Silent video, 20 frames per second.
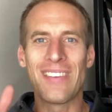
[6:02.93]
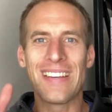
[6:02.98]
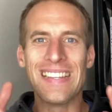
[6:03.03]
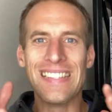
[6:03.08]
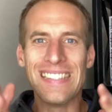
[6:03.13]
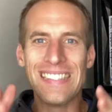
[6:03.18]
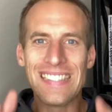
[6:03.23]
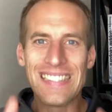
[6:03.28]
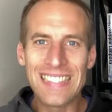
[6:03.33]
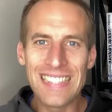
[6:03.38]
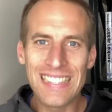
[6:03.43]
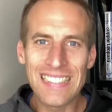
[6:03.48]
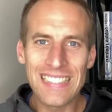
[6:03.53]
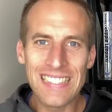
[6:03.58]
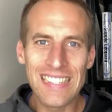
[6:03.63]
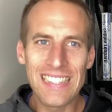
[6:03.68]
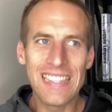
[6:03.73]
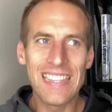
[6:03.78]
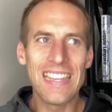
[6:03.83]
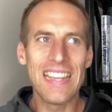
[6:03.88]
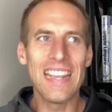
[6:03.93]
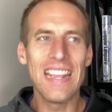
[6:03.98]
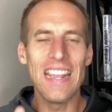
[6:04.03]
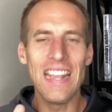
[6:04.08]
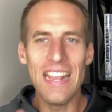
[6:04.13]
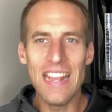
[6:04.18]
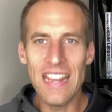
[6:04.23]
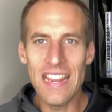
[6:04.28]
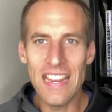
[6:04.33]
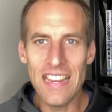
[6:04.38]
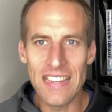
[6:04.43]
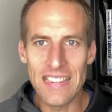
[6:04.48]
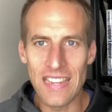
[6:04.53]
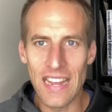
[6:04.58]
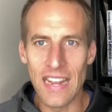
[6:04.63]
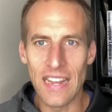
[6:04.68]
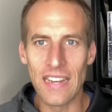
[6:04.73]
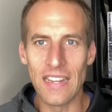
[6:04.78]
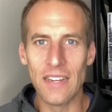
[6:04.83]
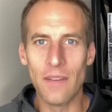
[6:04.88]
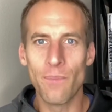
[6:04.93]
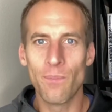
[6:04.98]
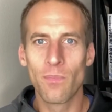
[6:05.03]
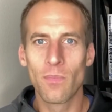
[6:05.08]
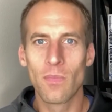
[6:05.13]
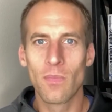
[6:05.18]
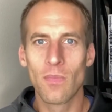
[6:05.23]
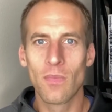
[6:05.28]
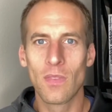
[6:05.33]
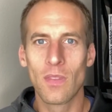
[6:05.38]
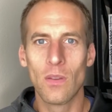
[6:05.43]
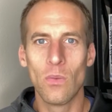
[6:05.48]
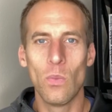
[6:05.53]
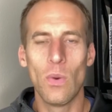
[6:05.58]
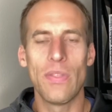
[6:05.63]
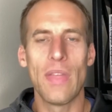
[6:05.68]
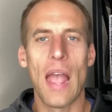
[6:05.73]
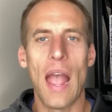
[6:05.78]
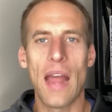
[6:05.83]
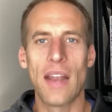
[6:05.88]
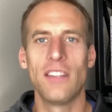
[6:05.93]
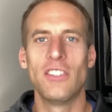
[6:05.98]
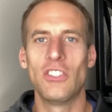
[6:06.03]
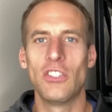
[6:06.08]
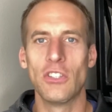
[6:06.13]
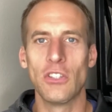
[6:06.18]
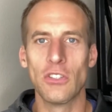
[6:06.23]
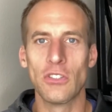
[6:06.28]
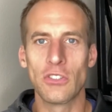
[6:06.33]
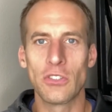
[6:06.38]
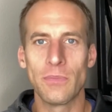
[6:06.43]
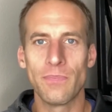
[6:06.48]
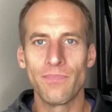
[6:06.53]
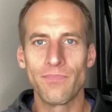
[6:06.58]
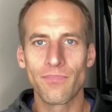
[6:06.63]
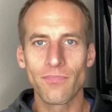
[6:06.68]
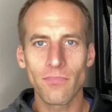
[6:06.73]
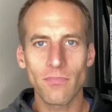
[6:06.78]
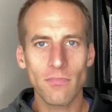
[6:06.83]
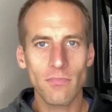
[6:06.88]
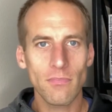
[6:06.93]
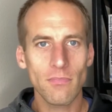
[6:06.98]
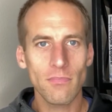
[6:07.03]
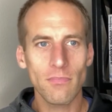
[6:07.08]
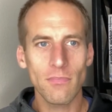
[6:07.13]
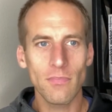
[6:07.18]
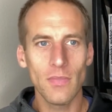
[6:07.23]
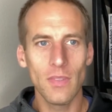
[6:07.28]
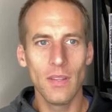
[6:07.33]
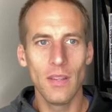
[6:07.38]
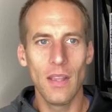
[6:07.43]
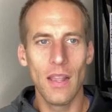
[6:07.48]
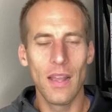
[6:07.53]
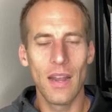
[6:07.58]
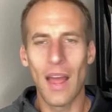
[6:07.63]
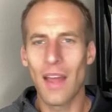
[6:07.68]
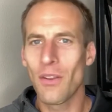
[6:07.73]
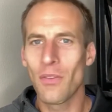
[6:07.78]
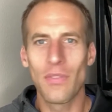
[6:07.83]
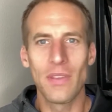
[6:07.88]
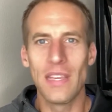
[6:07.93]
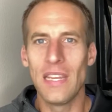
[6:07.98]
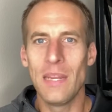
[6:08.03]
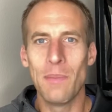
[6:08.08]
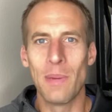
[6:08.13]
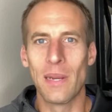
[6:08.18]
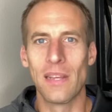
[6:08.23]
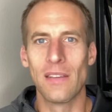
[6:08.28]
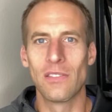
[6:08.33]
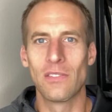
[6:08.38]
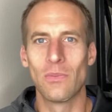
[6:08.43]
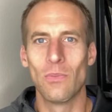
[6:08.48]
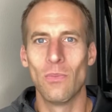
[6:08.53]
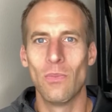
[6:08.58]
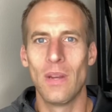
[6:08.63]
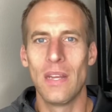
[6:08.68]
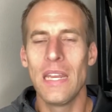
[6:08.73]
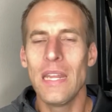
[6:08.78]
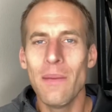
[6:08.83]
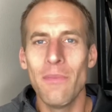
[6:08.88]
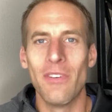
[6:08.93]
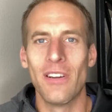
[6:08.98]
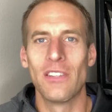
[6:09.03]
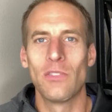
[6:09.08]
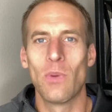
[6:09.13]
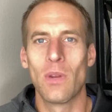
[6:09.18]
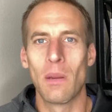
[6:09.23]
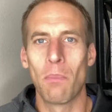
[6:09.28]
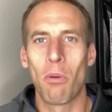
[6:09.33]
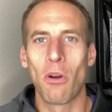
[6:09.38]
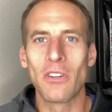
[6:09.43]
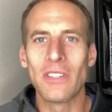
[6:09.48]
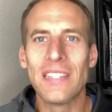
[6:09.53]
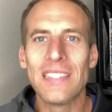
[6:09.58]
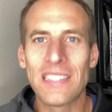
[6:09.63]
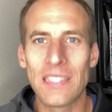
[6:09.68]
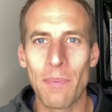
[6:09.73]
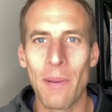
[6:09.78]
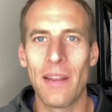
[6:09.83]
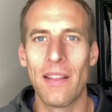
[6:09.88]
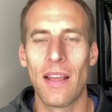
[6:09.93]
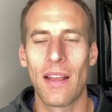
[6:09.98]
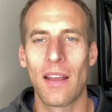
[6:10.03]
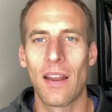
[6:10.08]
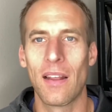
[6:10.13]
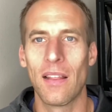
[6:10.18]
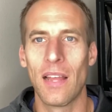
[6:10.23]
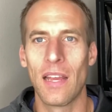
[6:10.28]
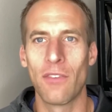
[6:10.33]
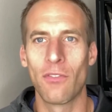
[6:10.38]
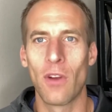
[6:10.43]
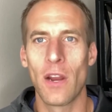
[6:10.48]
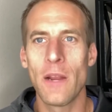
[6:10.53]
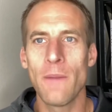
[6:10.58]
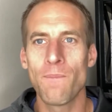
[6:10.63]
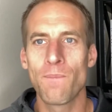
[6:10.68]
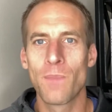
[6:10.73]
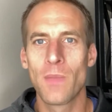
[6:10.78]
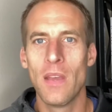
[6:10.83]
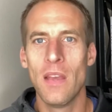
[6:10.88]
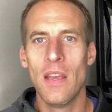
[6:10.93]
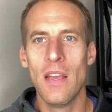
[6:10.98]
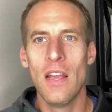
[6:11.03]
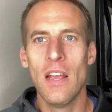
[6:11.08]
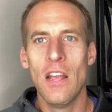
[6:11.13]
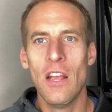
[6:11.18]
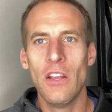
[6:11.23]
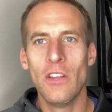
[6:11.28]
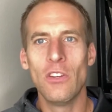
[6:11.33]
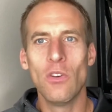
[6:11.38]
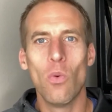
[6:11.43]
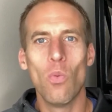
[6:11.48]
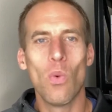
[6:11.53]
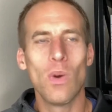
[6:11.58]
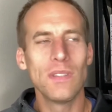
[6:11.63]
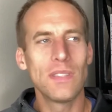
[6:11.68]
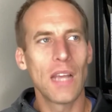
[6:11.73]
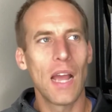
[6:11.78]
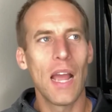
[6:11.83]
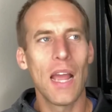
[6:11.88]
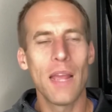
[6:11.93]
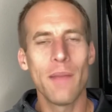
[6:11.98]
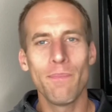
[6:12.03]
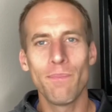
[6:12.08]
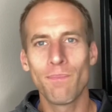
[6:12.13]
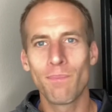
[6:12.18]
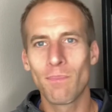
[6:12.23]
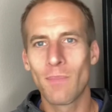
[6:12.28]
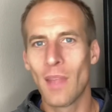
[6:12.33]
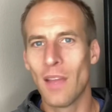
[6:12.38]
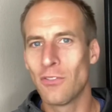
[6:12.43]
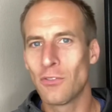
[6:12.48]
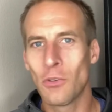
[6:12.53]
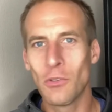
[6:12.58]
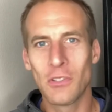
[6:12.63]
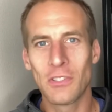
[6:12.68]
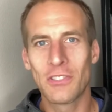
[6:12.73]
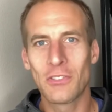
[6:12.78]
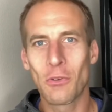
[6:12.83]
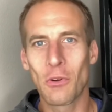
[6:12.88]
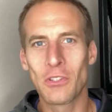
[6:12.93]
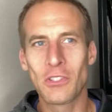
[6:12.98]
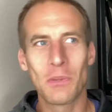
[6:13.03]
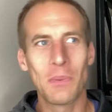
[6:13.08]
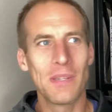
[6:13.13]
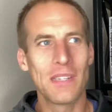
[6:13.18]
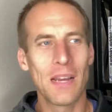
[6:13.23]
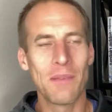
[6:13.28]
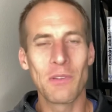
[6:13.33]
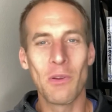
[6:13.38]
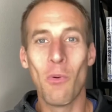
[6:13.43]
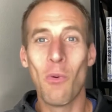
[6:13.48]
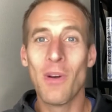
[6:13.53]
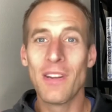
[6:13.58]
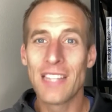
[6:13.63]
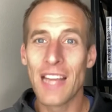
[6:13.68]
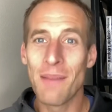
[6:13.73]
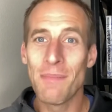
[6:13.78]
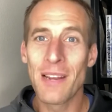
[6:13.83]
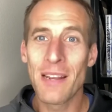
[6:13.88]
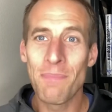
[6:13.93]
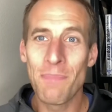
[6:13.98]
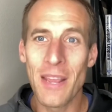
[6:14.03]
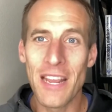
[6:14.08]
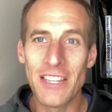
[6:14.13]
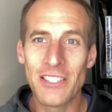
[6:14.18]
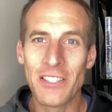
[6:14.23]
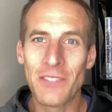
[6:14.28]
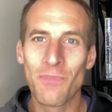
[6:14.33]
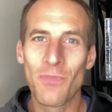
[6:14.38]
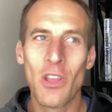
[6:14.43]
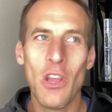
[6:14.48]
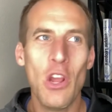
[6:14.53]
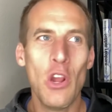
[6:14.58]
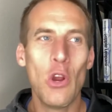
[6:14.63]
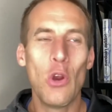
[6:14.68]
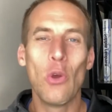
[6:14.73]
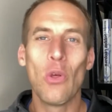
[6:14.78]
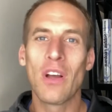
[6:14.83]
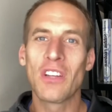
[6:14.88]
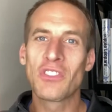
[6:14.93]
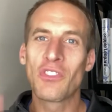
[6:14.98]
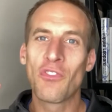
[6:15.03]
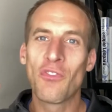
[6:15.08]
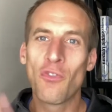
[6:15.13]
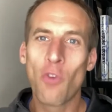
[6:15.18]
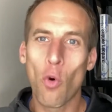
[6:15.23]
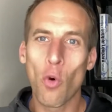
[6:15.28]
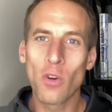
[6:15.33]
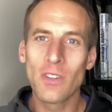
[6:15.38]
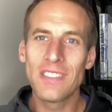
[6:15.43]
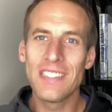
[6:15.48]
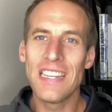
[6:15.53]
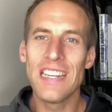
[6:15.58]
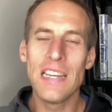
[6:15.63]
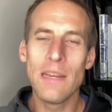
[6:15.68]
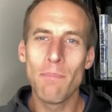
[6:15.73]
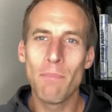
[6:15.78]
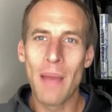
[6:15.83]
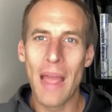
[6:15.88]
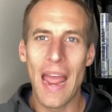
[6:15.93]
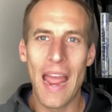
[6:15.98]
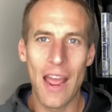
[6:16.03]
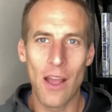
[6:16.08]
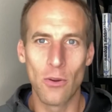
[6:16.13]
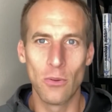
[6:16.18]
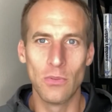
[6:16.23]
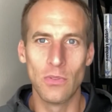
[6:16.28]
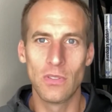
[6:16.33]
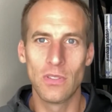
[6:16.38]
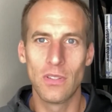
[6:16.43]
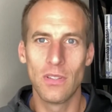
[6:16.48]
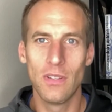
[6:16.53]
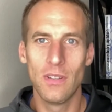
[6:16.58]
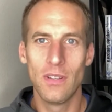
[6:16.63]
consistently inundated with added sugars and I don't think anybody is, any of us want to participate in that kind of life, right? You know, one time, I've told this story so many times, at one time I had a patient who lost 14 pounds